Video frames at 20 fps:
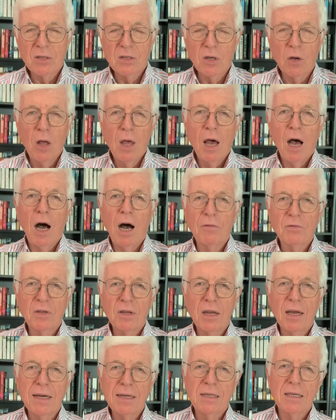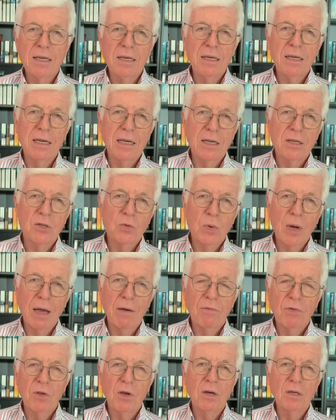So after 19 years, we
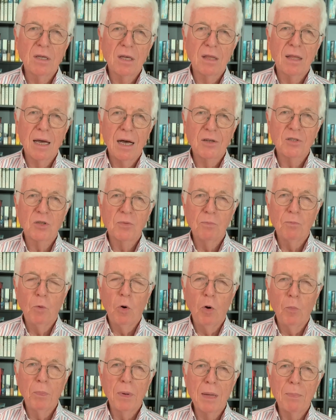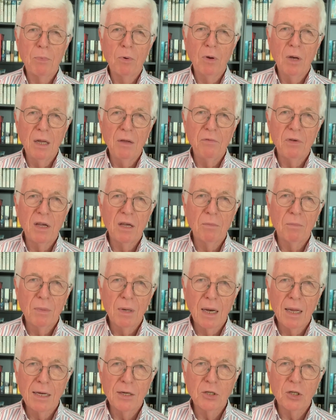have 30,000 more people living in
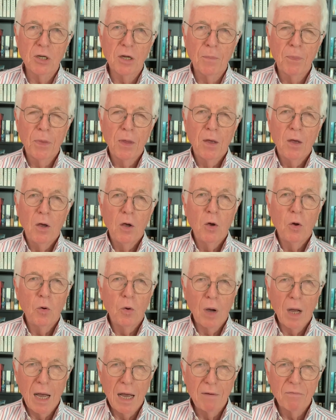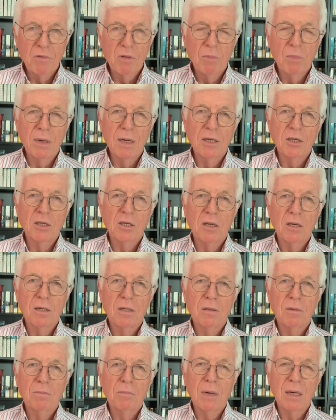Malaysia who have the Malaysia
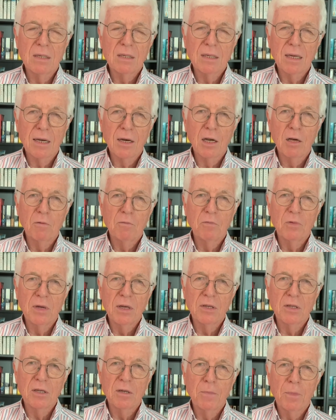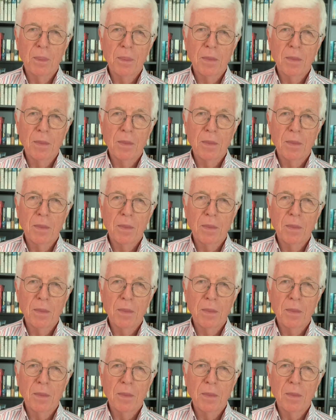My Second Home visa.